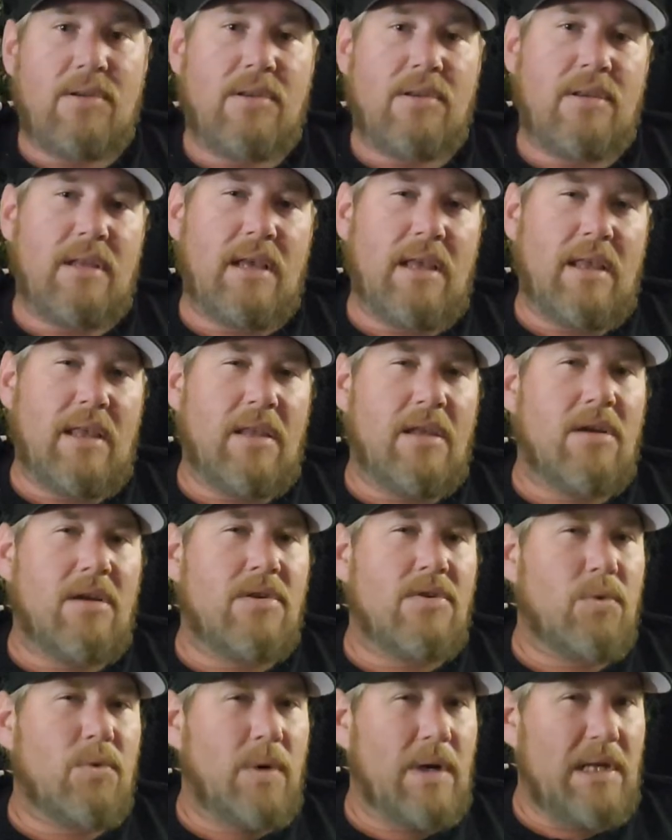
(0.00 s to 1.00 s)
think
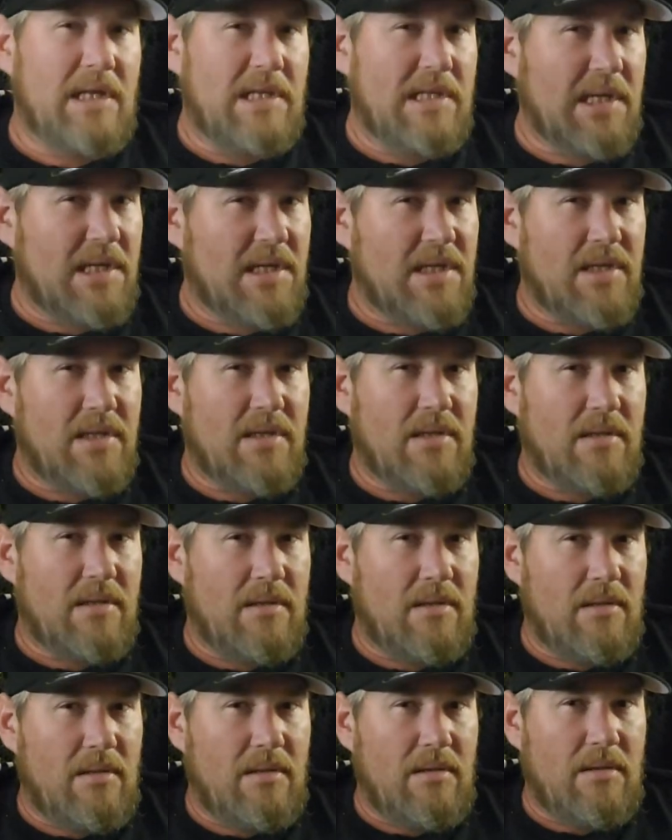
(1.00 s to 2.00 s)
there's 26
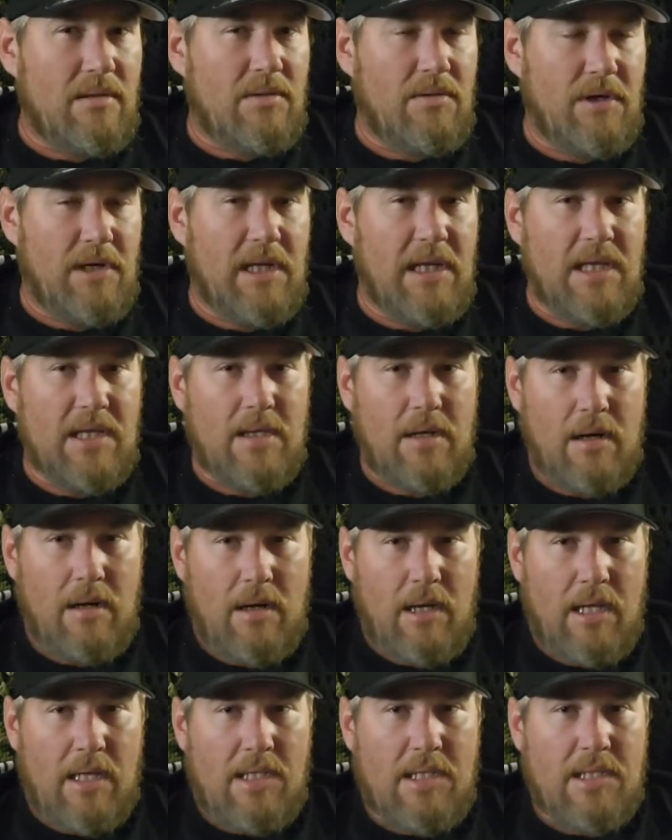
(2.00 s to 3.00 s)
3D
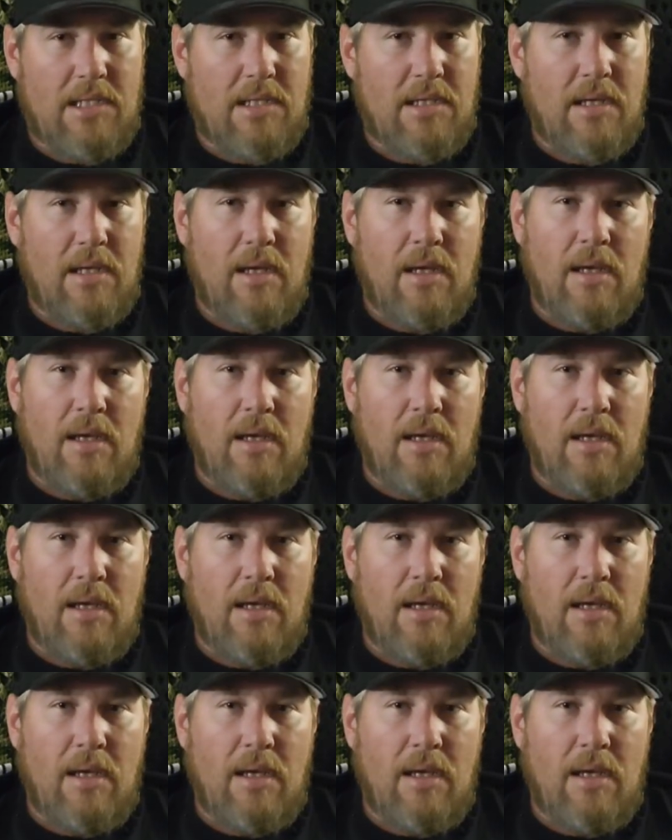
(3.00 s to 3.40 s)
targets,